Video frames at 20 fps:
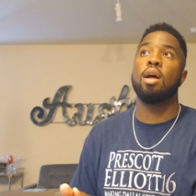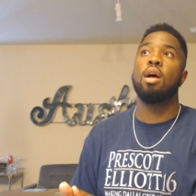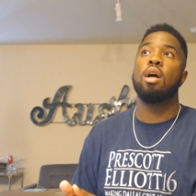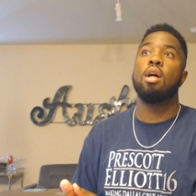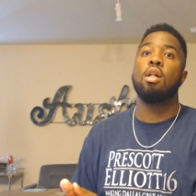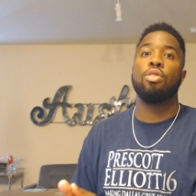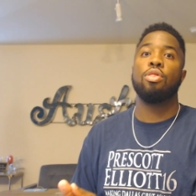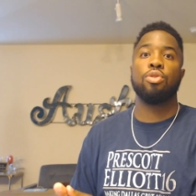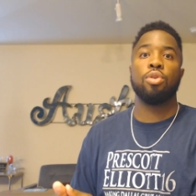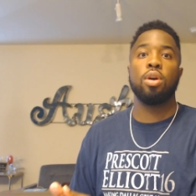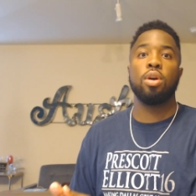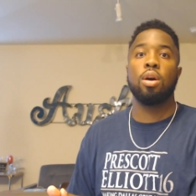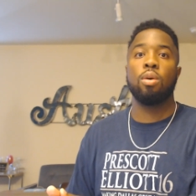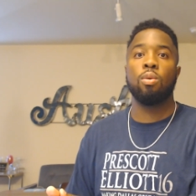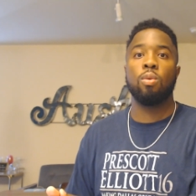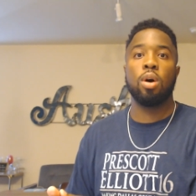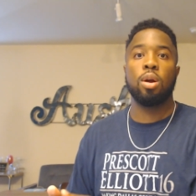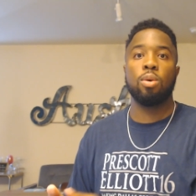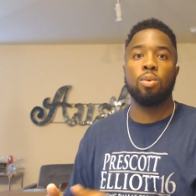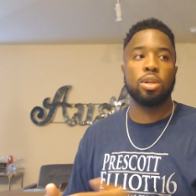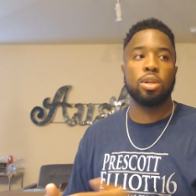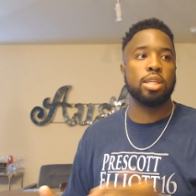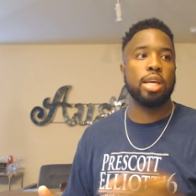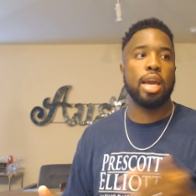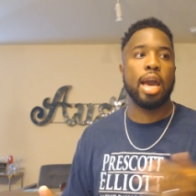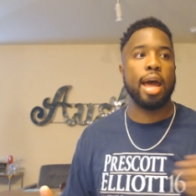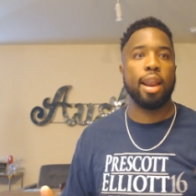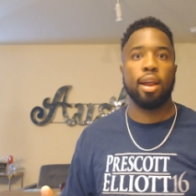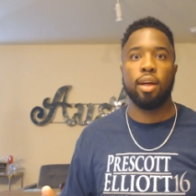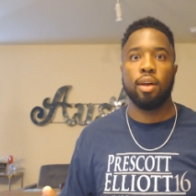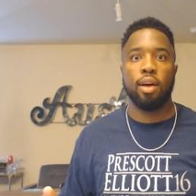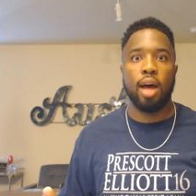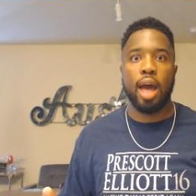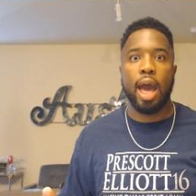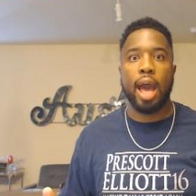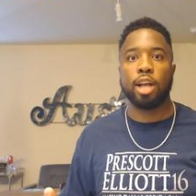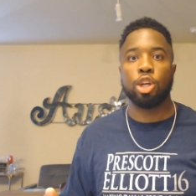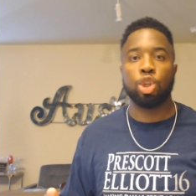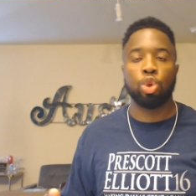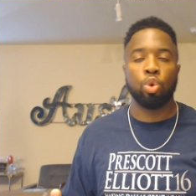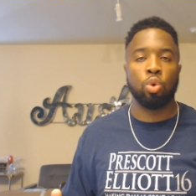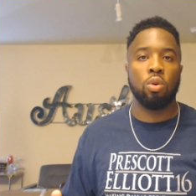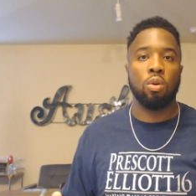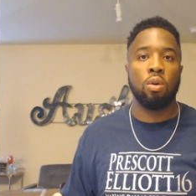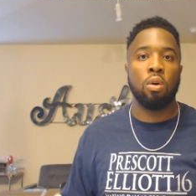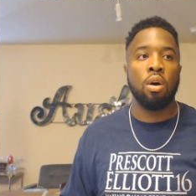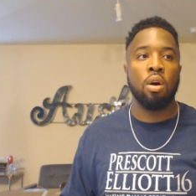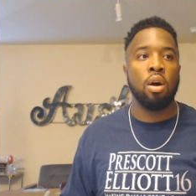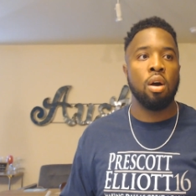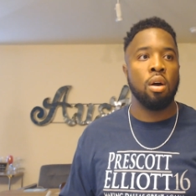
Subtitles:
3-1 once he had an actual